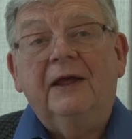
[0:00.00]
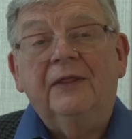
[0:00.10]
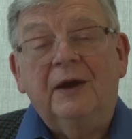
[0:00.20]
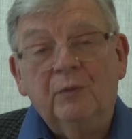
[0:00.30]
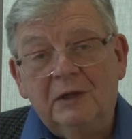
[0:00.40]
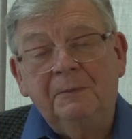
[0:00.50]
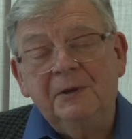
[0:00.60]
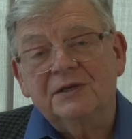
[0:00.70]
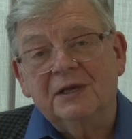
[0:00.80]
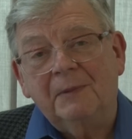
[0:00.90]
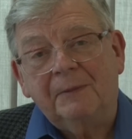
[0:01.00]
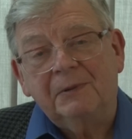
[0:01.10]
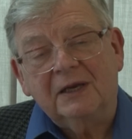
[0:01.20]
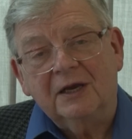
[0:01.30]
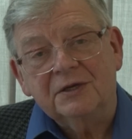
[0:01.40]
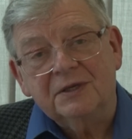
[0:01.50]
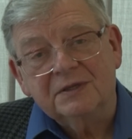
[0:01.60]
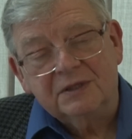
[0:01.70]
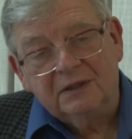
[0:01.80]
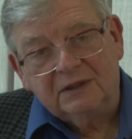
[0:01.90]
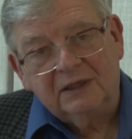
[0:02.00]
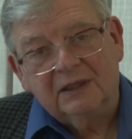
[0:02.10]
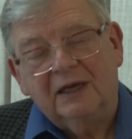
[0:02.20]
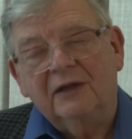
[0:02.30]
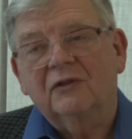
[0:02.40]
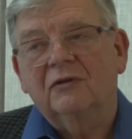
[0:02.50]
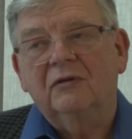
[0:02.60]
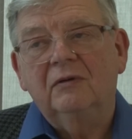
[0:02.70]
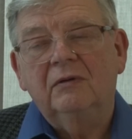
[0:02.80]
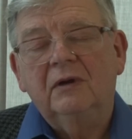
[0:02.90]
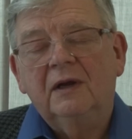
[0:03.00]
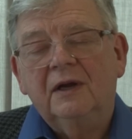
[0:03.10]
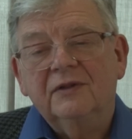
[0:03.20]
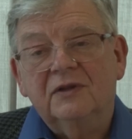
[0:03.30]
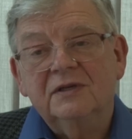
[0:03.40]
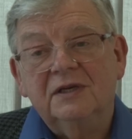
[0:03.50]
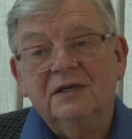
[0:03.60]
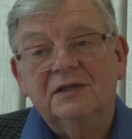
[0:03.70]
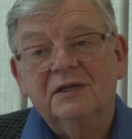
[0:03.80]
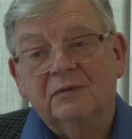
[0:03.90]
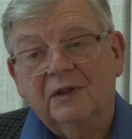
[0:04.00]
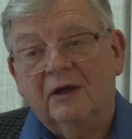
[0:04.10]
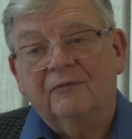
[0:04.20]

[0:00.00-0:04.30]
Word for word: There will be some applications that relate to diseases with